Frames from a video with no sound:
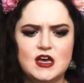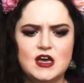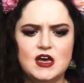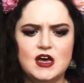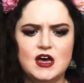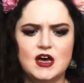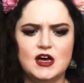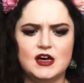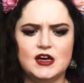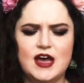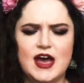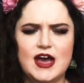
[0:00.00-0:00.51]

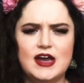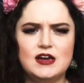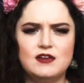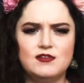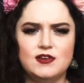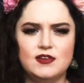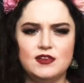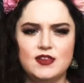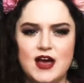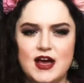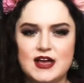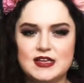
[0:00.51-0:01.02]
a kind of a
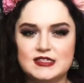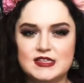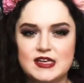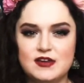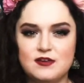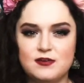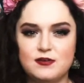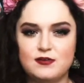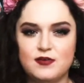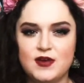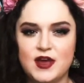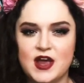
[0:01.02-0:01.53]

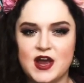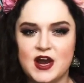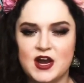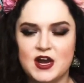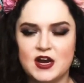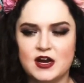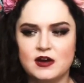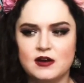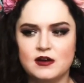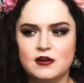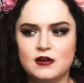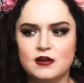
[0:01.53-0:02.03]

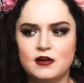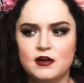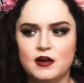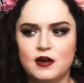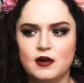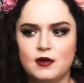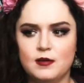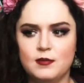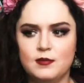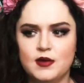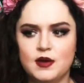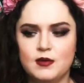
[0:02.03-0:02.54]
laissez-faire
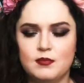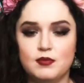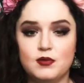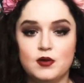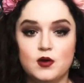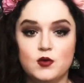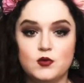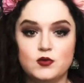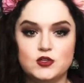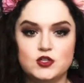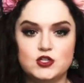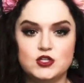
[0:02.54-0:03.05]

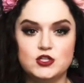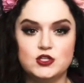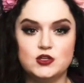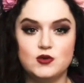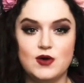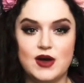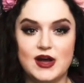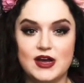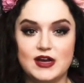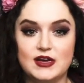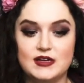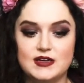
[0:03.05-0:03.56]
approach to
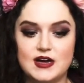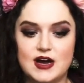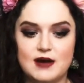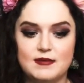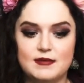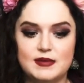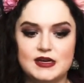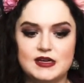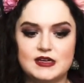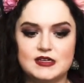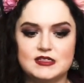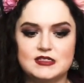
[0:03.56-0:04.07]

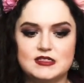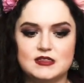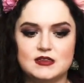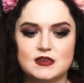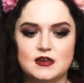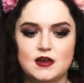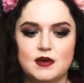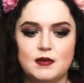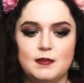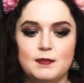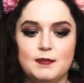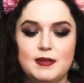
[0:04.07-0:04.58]
economics.
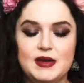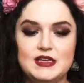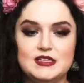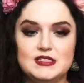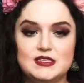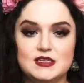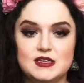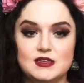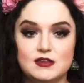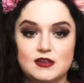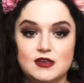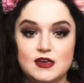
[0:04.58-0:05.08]

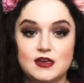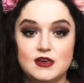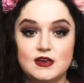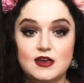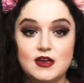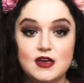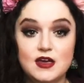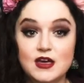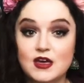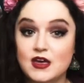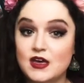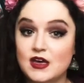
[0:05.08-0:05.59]
Basically,
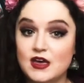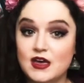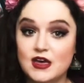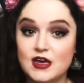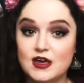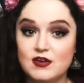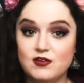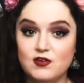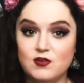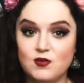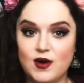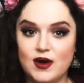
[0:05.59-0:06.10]

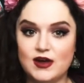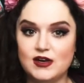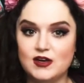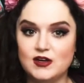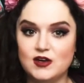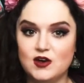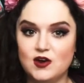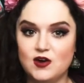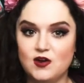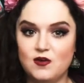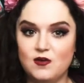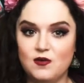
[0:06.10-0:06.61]
if you want to
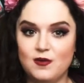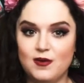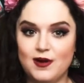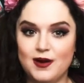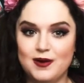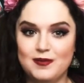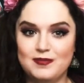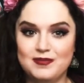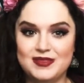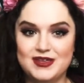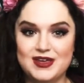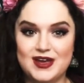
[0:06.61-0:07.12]

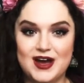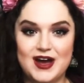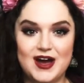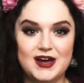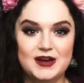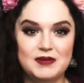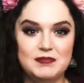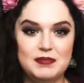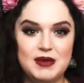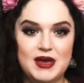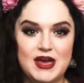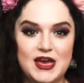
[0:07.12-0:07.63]
know the
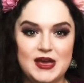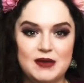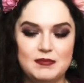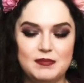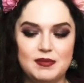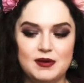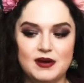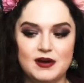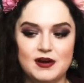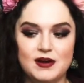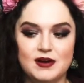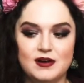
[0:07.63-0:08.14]

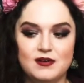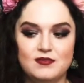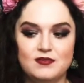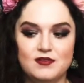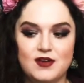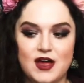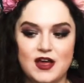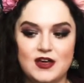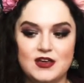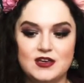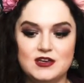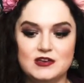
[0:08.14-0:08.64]
on-paper
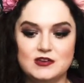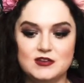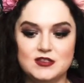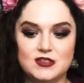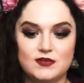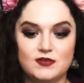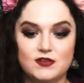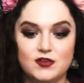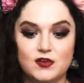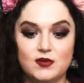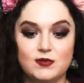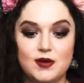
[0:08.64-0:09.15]
values of
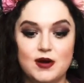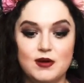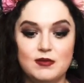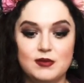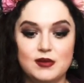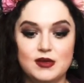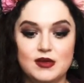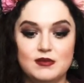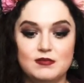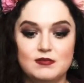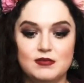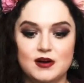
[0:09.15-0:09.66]
the
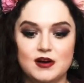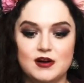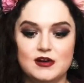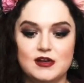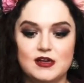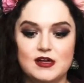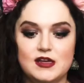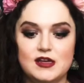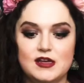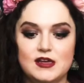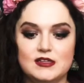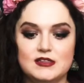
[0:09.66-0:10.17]
Republican
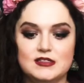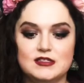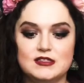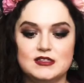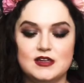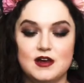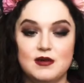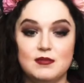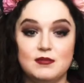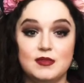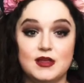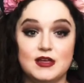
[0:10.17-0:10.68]
Party, it's
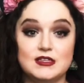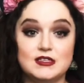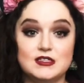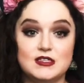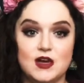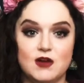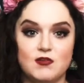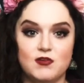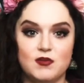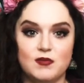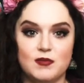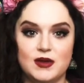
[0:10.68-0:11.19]
less
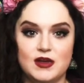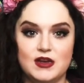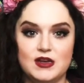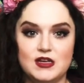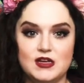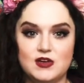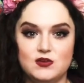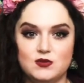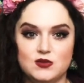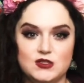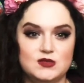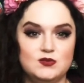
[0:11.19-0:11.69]
government
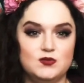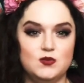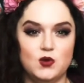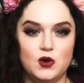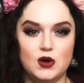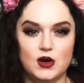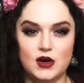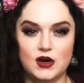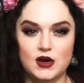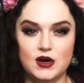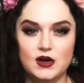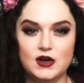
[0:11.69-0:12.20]
equals
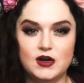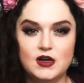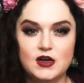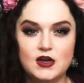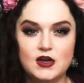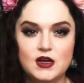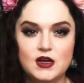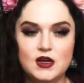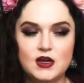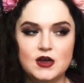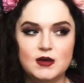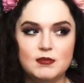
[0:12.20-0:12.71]
more
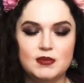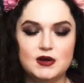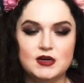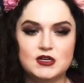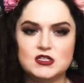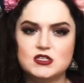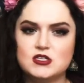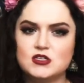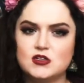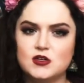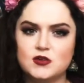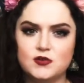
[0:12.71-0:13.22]

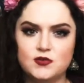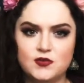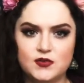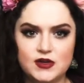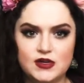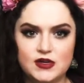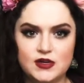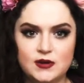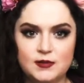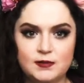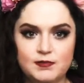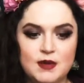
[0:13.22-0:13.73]
personal
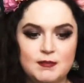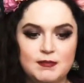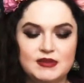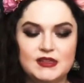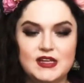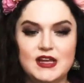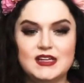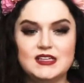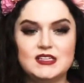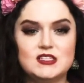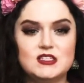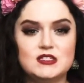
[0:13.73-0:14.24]
freedom. But
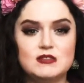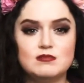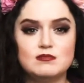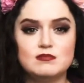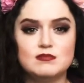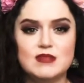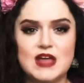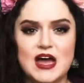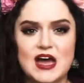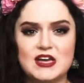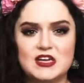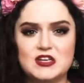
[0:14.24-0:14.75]
that's
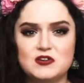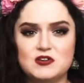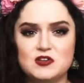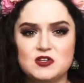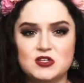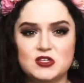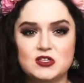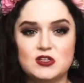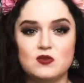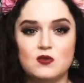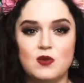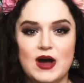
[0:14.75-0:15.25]
not
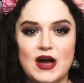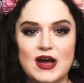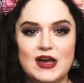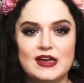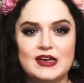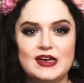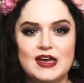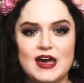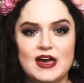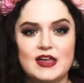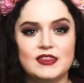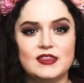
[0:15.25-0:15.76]
usually why
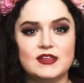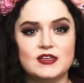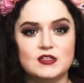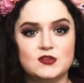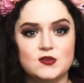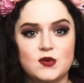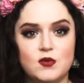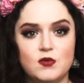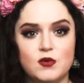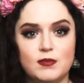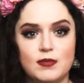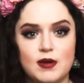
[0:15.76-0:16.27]
Catholics
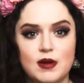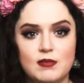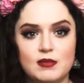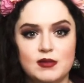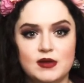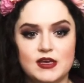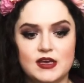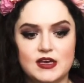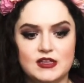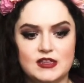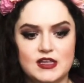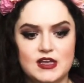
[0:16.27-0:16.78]
vote
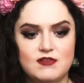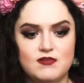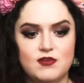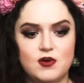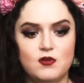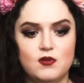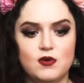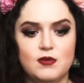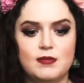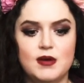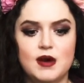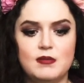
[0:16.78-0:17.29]
Republican. They
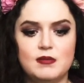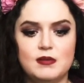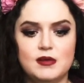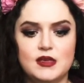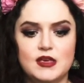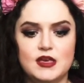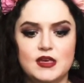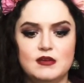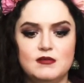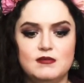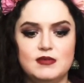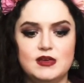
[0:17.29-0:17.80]
vote
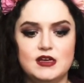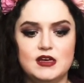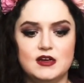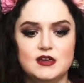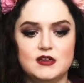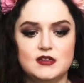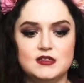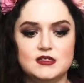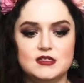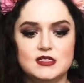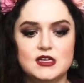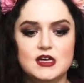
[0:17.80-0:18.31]
Republican
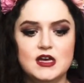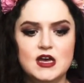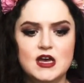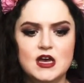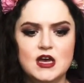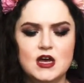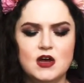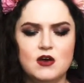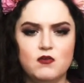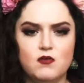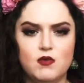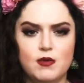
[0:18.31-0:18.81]
because
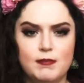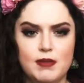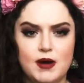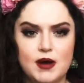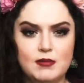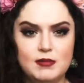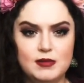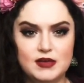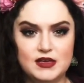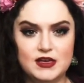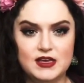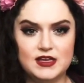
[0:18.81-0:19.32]

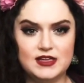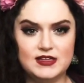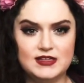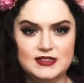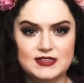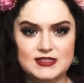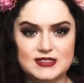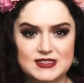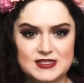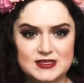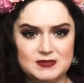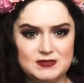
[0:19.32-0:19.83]

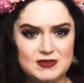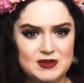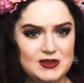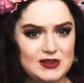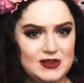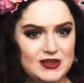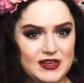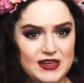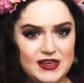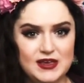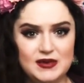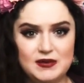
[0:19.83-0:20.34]
Republicans
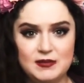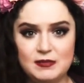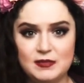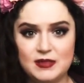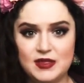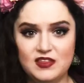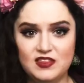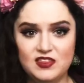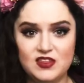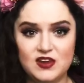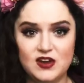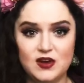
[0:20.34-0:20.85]
claim
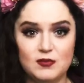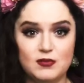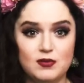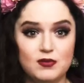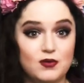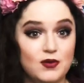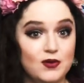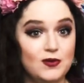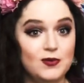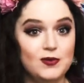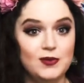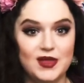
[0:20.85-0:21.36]
that they're
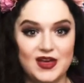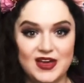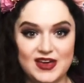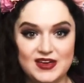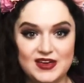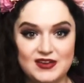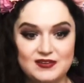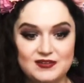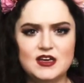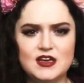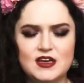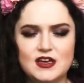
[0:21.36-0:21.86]

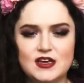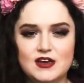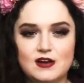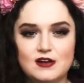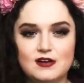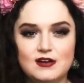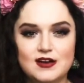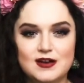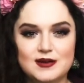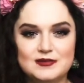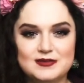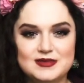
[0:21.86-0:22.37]
pro-life. It all
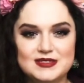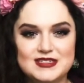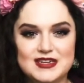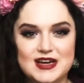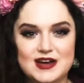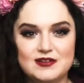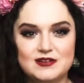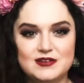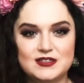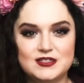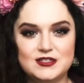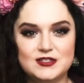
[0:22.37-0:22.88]
comes
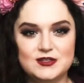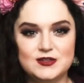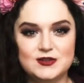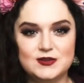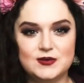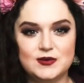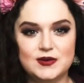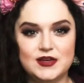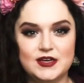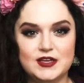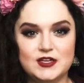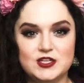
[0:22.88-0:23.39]
down
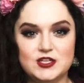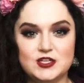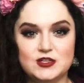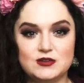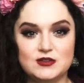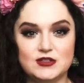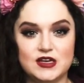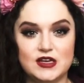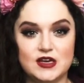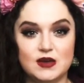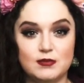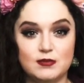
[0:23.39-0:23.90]
to issues
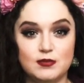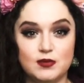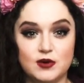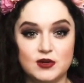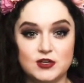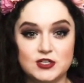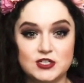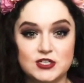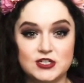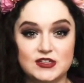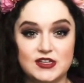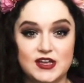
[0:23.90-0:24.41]
like
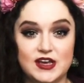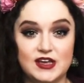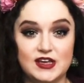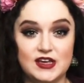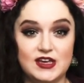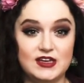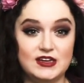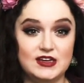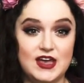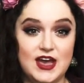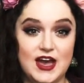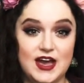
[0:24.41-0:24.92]
abortion that
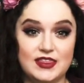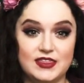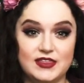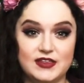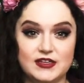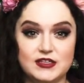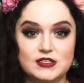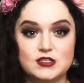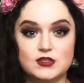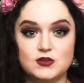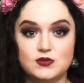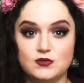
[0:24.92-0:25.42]
get
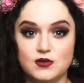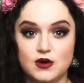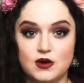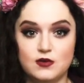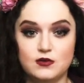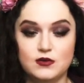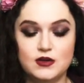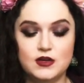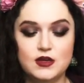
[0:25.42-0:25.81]
Catholics to vote.